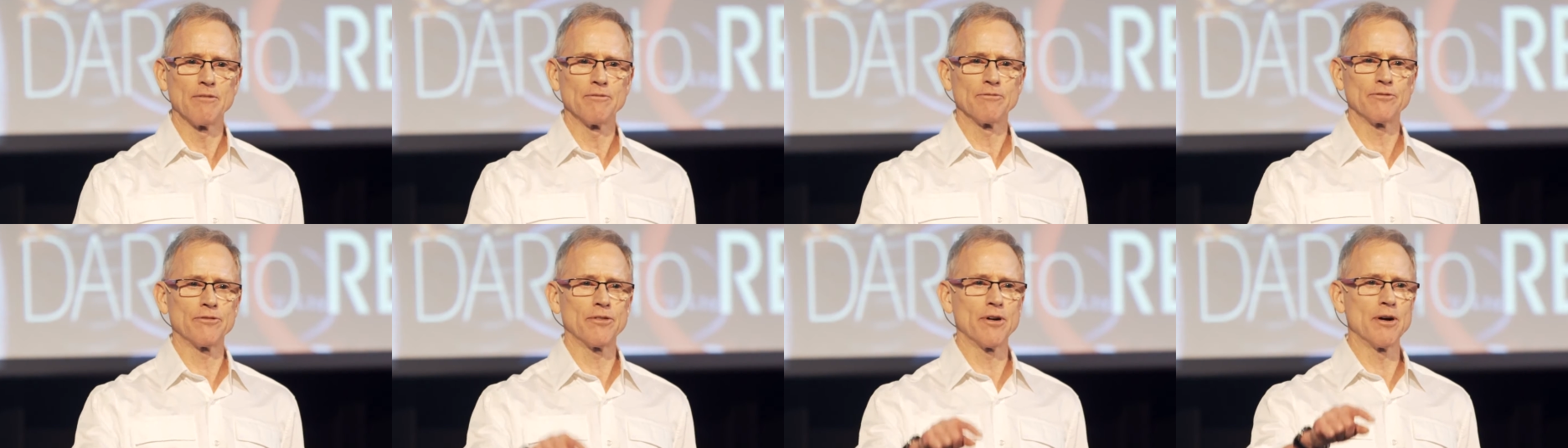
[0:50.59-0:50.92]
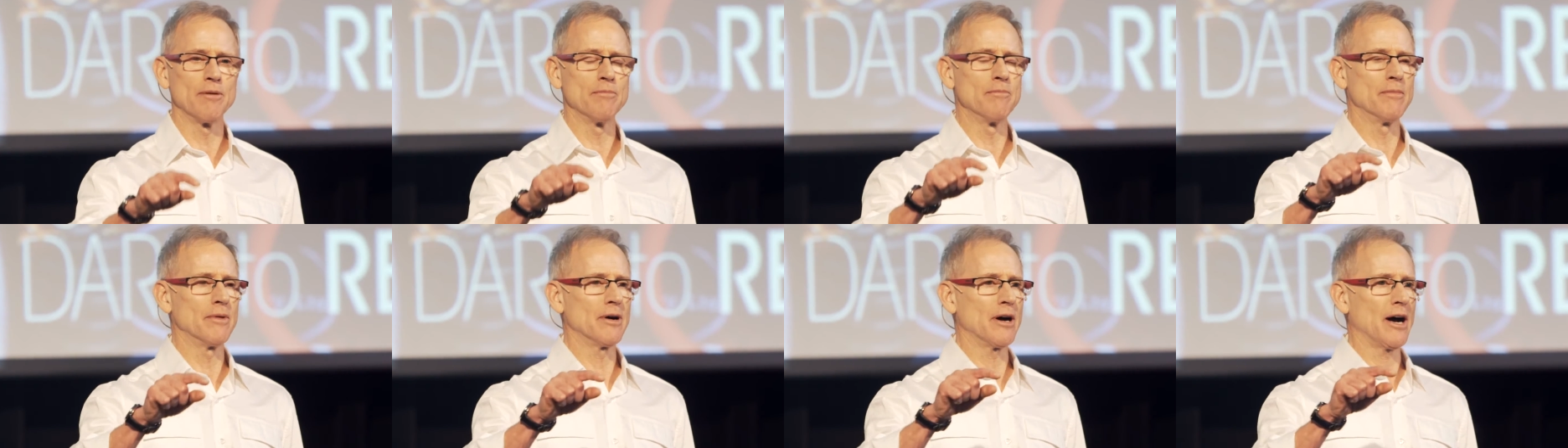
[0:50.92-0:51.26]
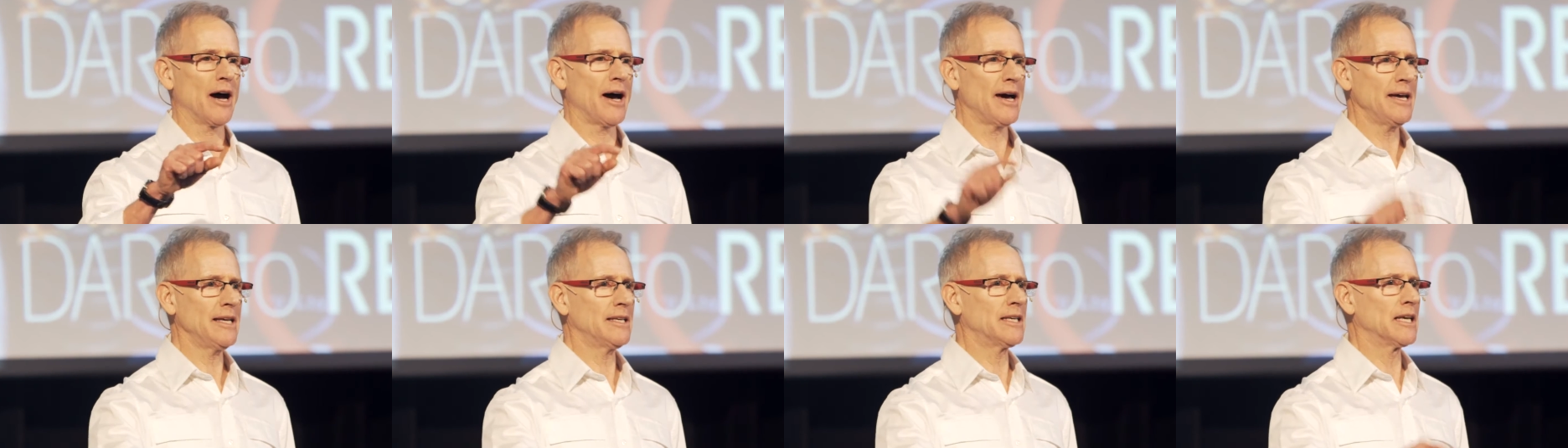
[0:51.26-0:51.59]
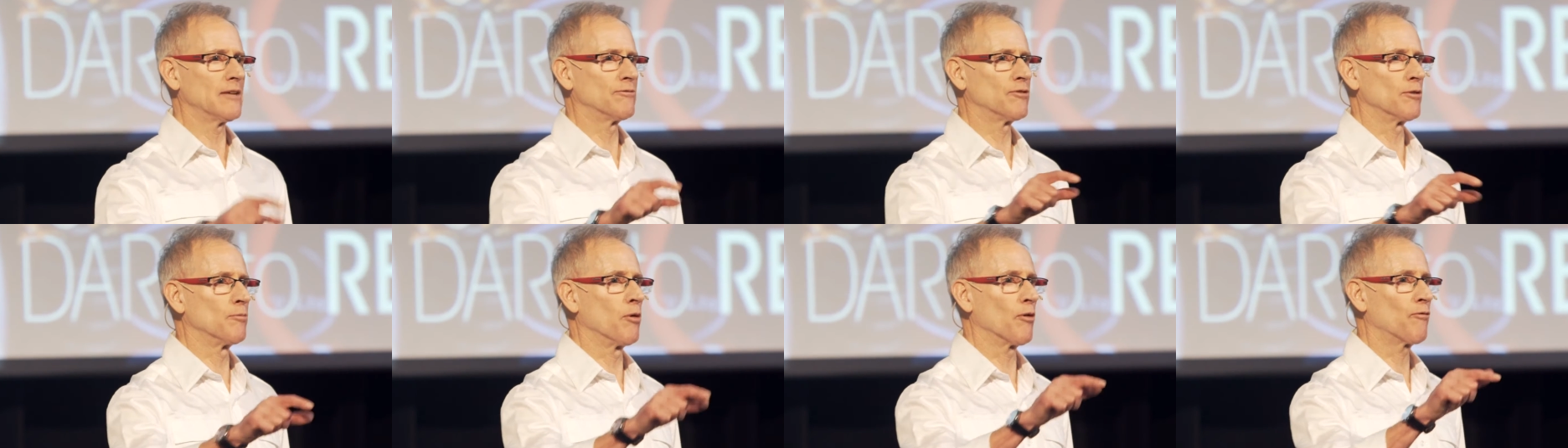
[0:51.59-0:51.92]
from
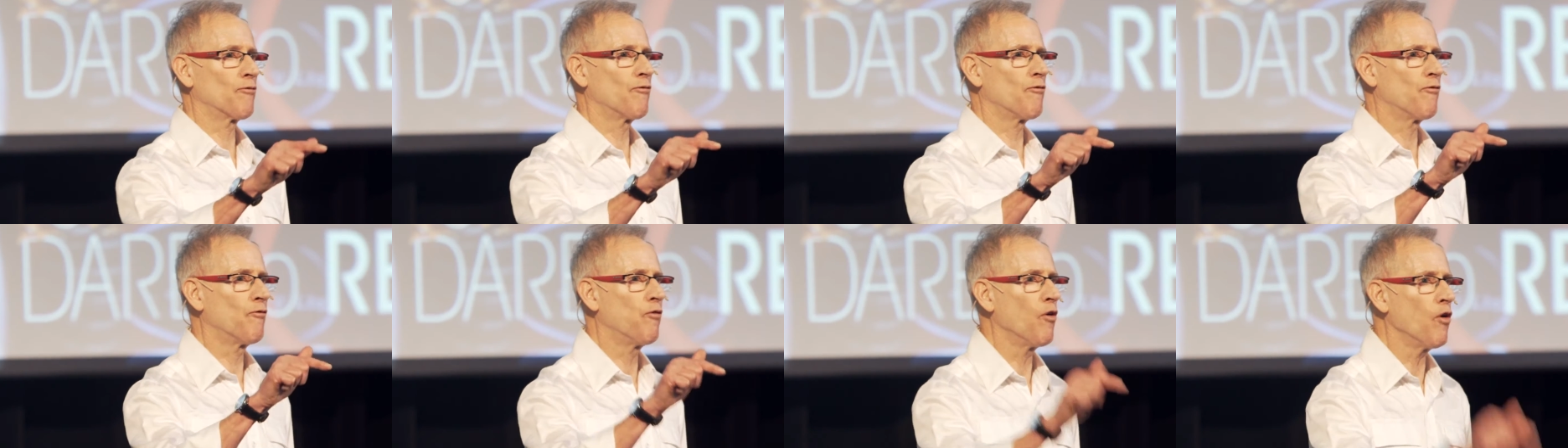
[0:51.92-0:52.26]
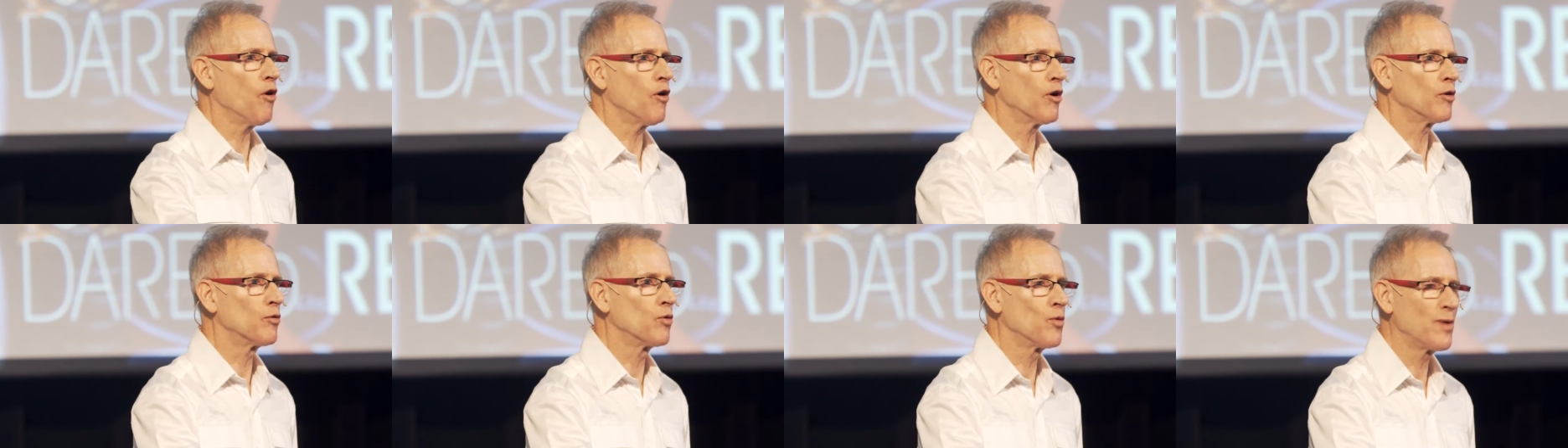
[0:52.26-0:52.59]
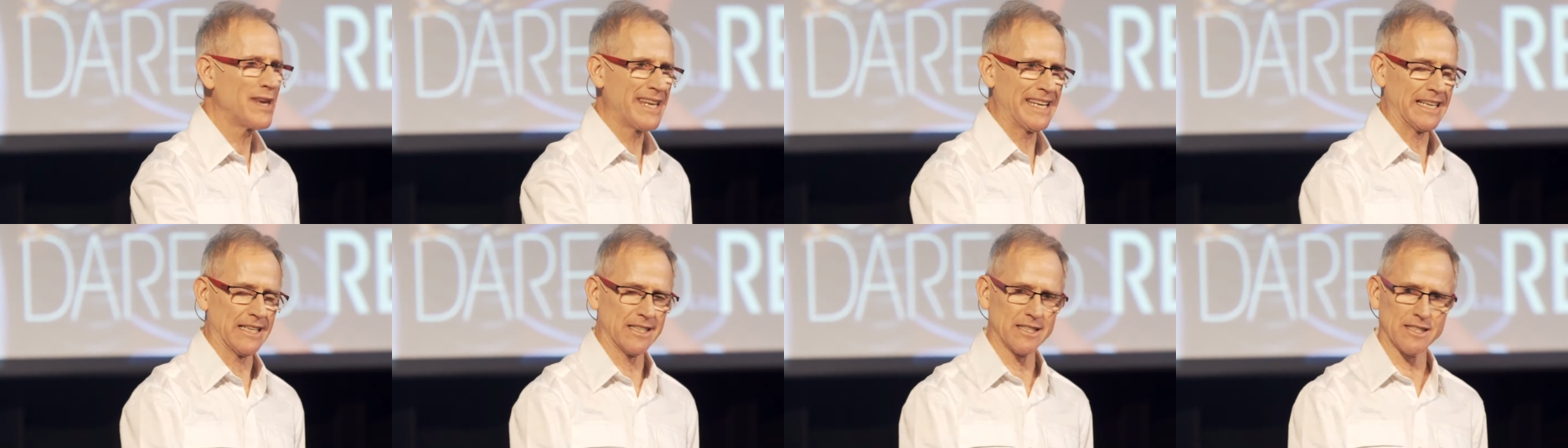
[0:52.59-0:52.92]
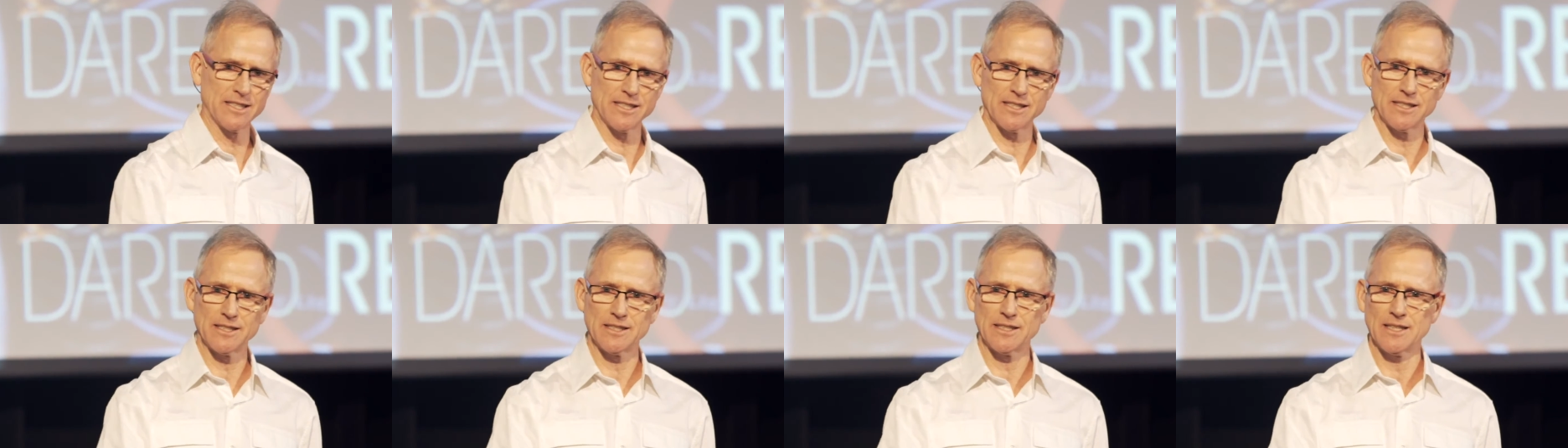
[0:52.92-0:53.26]
hiking for about four
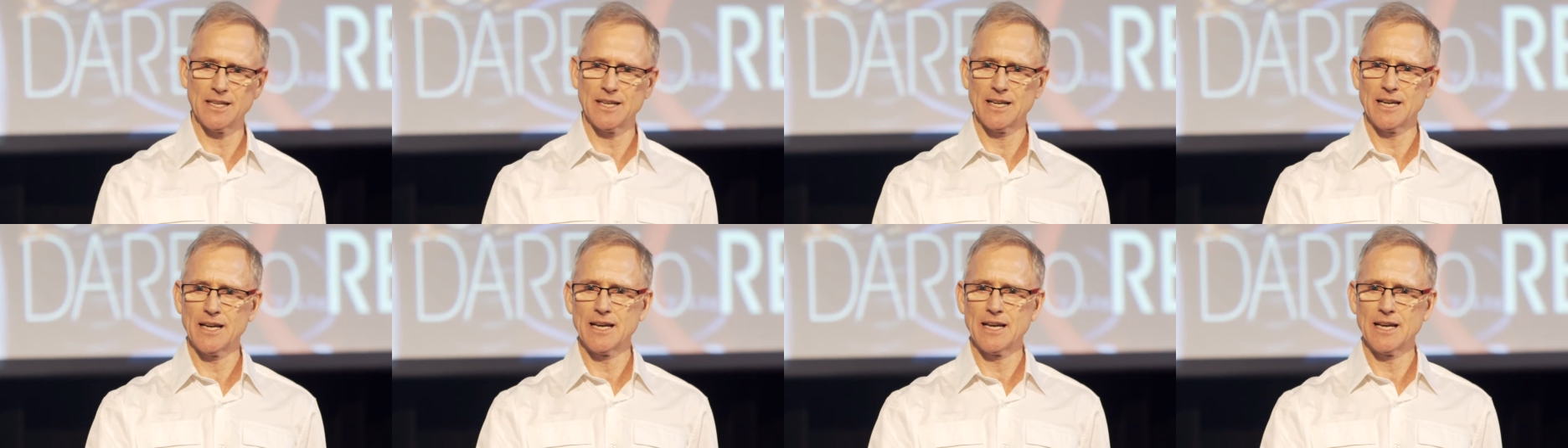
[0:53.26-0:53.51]
weeks